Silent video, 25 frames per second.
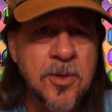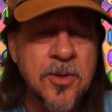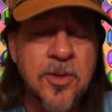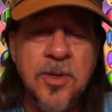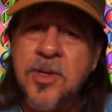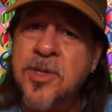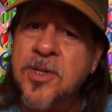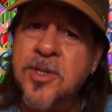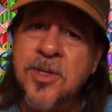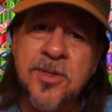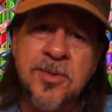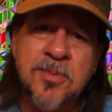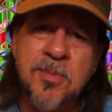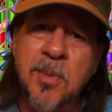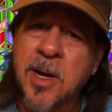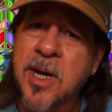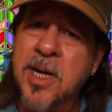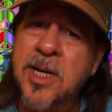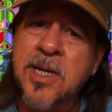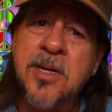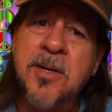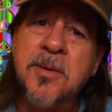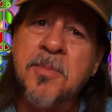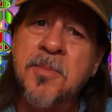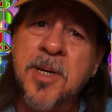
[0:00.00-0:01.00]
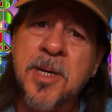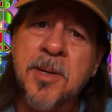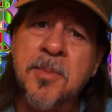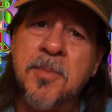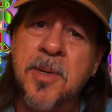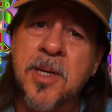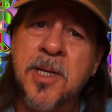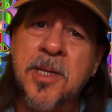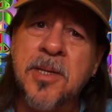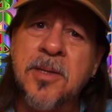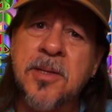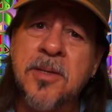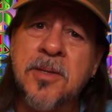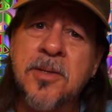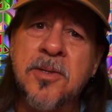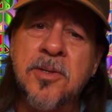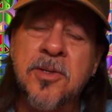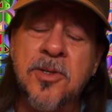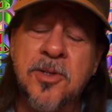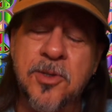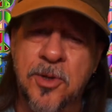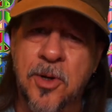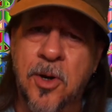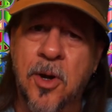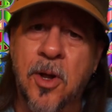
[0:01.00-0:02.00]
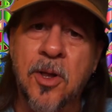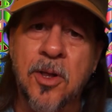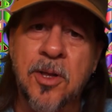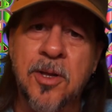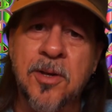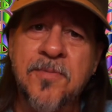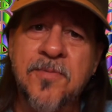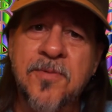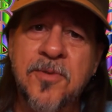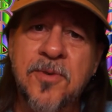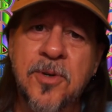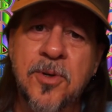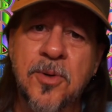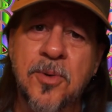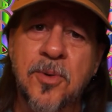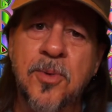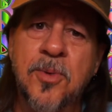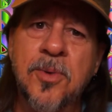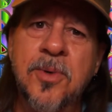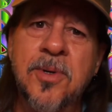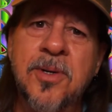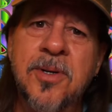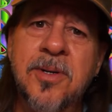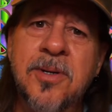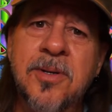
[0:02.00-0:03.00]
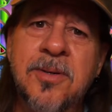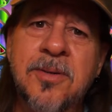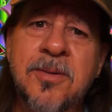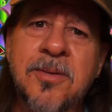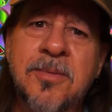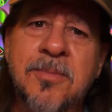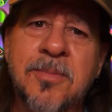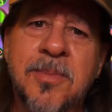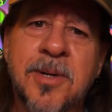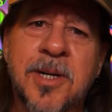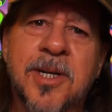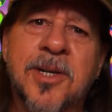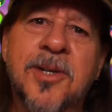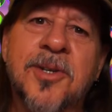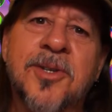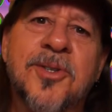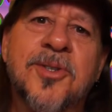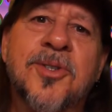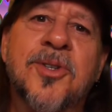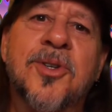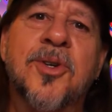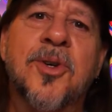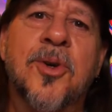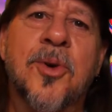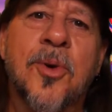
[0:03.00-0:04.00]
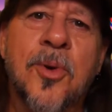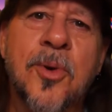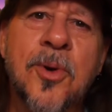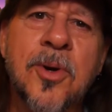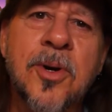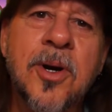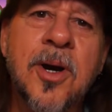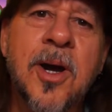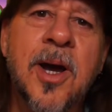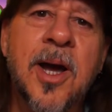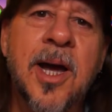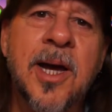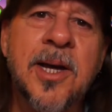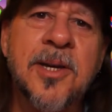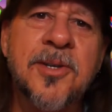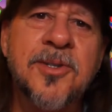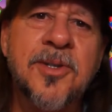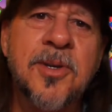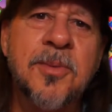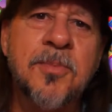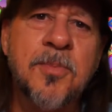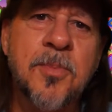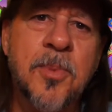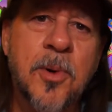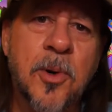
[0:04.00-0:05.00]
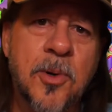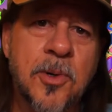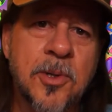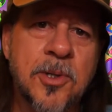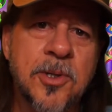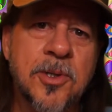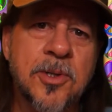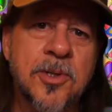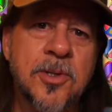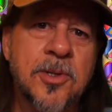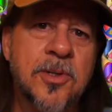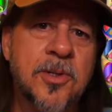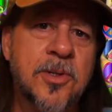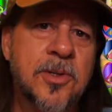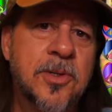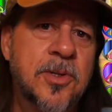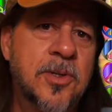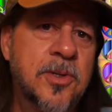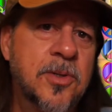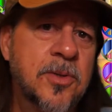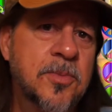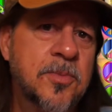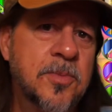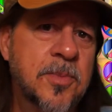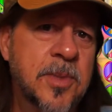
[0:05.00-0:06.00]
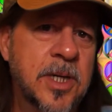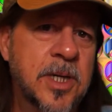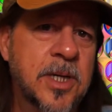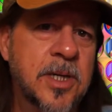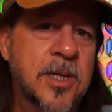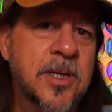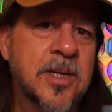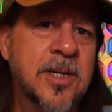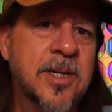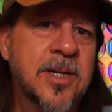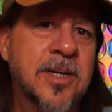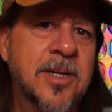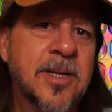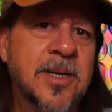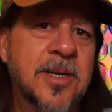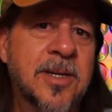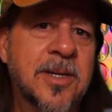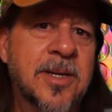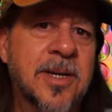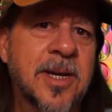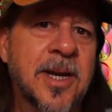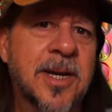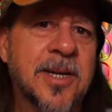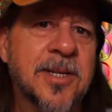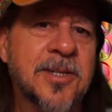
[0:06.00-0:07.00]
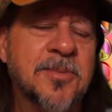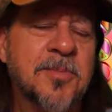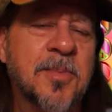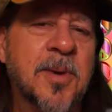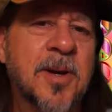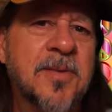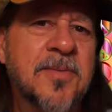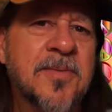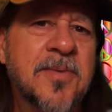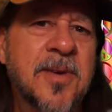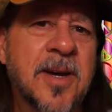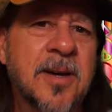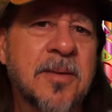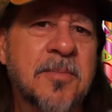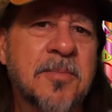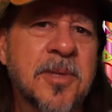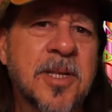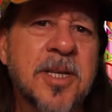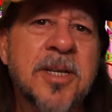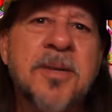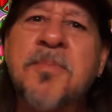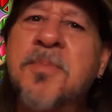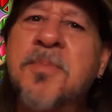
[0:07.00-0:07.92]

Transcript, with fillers: This is my commitment to all of you because you're as important to me as my family